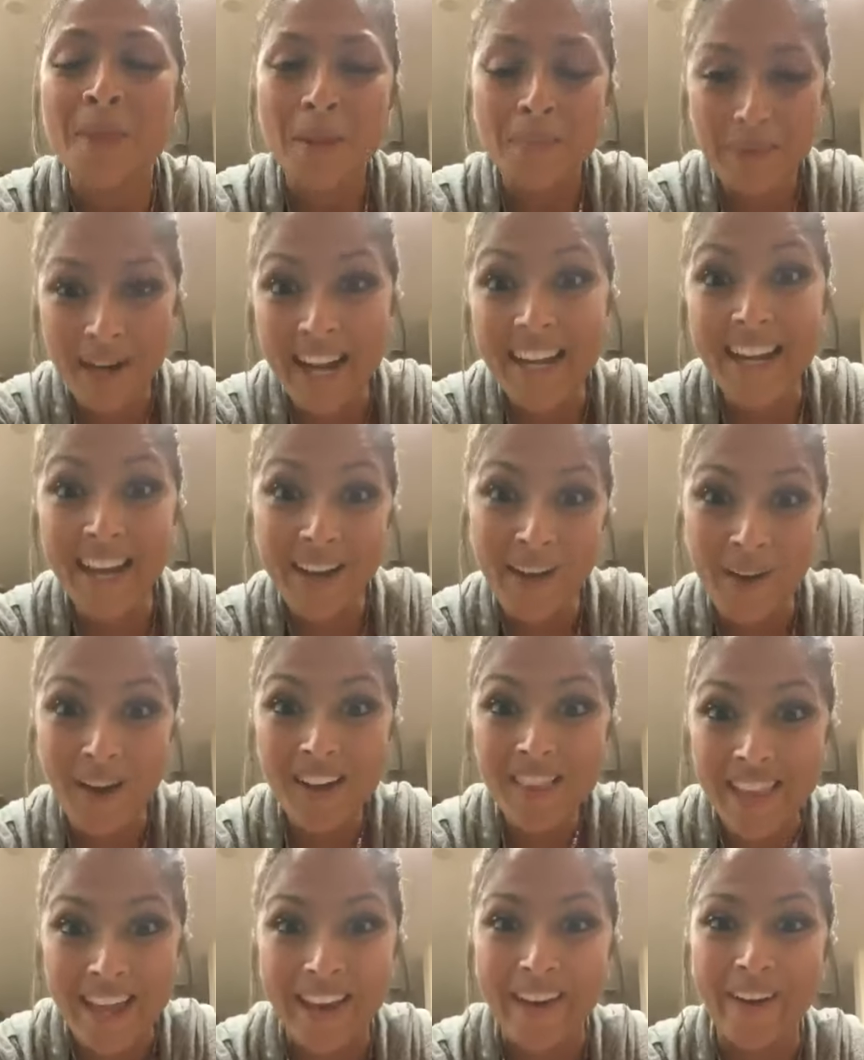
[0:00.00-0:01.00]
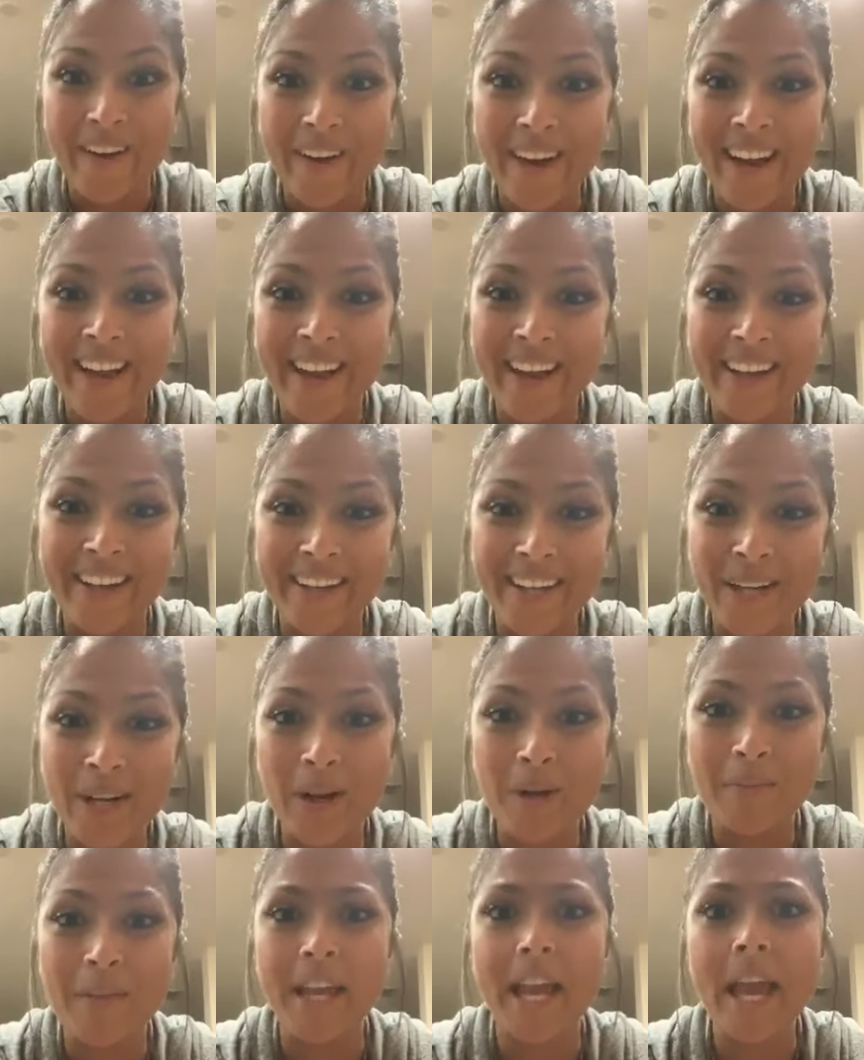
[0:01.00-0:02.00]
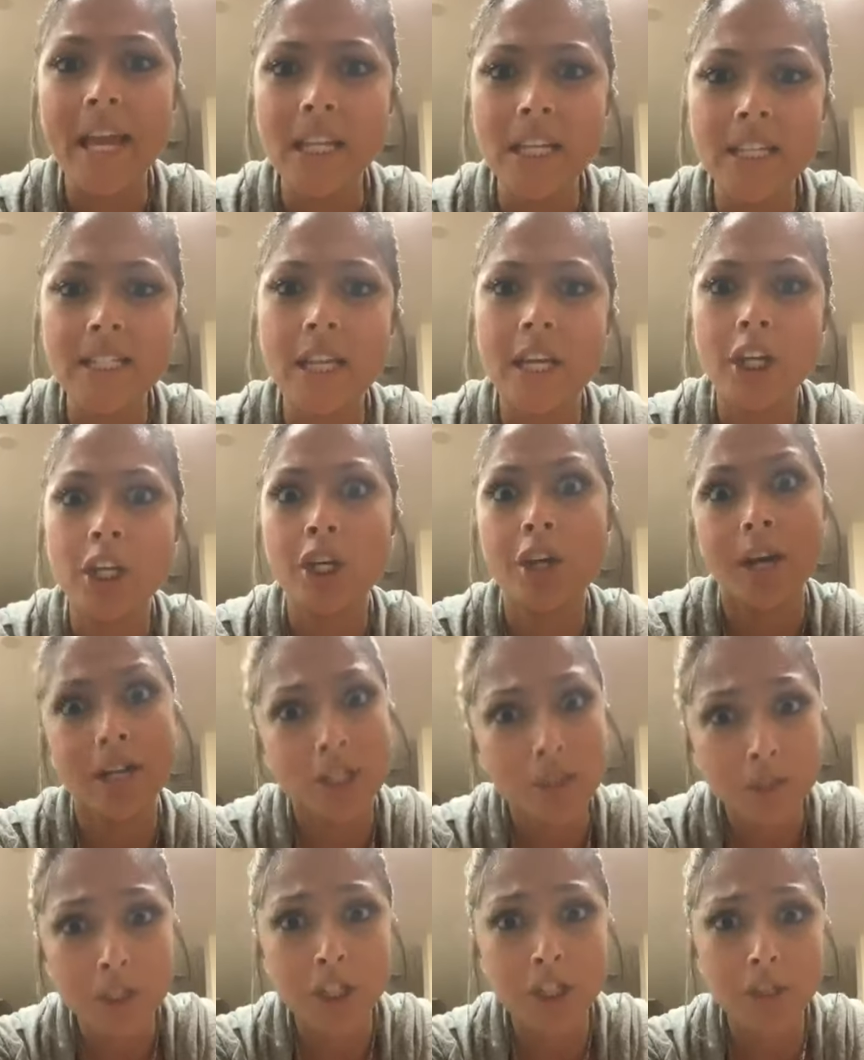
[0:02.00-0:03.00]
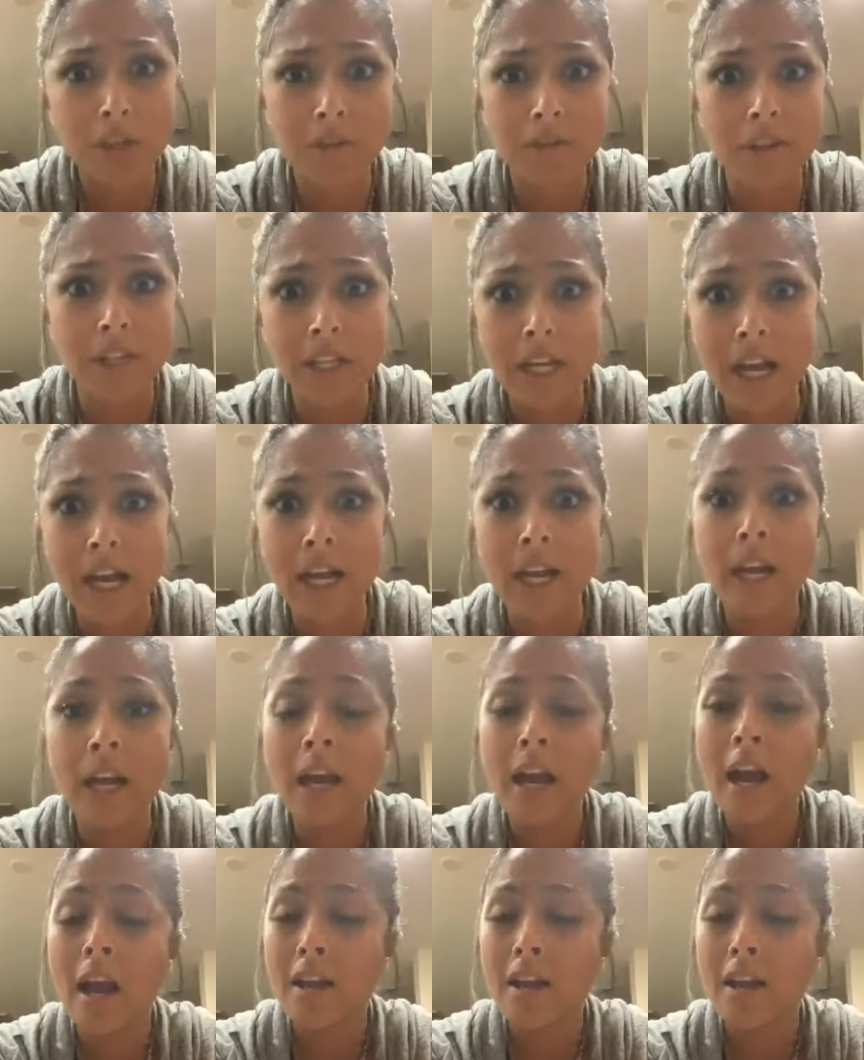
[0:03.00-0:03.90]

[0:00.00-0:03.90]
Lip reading: But I get on there and, you know, I'm like, hey, listen, you guys know what you're doing for the day?